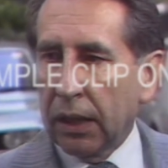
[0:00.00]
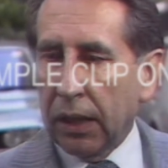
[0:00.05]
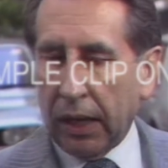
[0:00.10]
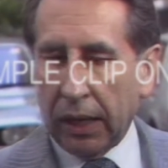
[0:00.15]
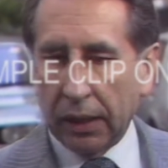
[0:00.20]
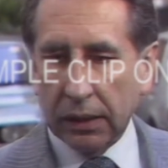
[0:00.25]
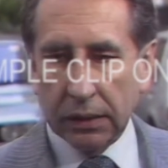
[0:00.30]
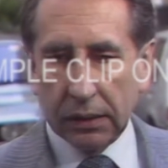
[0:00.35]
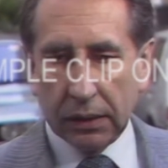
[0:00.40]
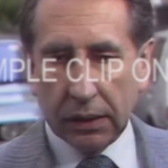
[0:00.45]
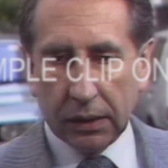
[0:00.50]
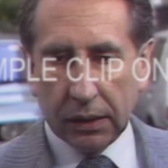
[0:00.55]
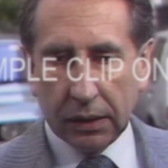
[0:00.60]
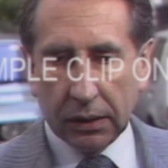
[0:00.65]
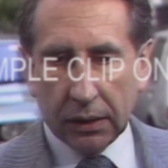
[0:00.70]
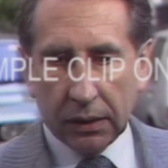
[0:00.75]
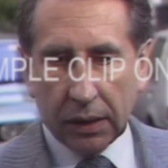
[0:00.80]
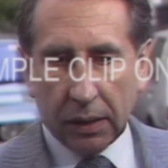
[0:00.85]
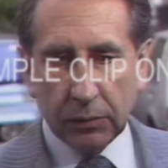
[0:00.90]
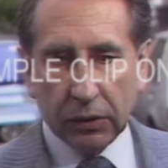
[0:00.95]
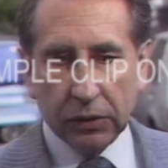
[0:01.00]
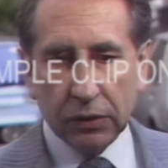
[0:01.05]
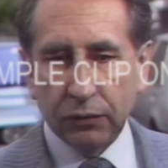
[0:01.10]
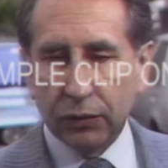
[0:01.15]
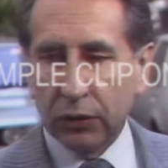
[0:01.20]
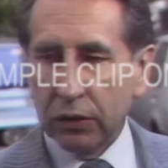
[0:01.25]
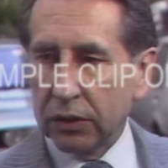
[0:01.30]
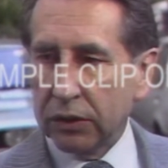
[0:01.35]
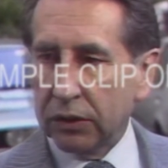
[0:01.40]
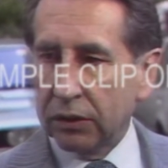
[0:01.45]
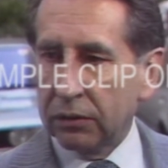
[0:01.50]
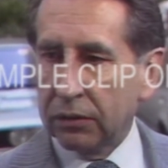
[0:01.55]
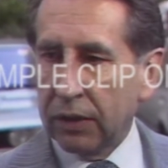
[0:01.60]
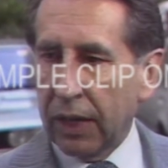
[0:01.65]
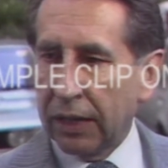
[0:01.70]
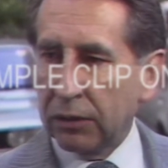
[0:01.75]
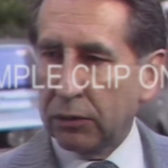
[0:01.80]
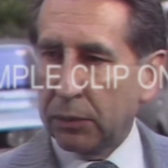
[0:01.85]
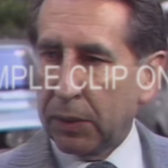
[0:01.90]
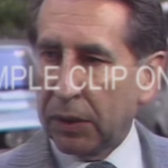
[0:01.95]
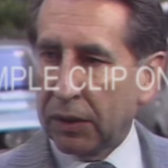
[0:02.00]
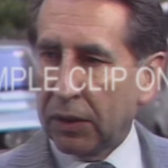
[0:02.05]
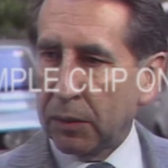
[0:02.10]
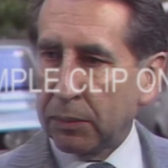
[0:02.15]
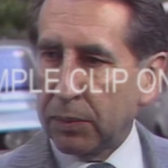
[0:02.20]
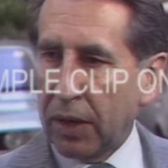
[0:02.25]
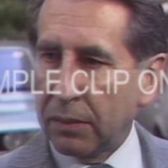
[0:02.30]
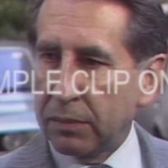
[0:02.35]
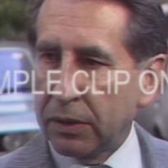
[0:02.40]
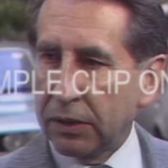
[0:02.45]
and I'm looking forward to Andrew Peacock Prime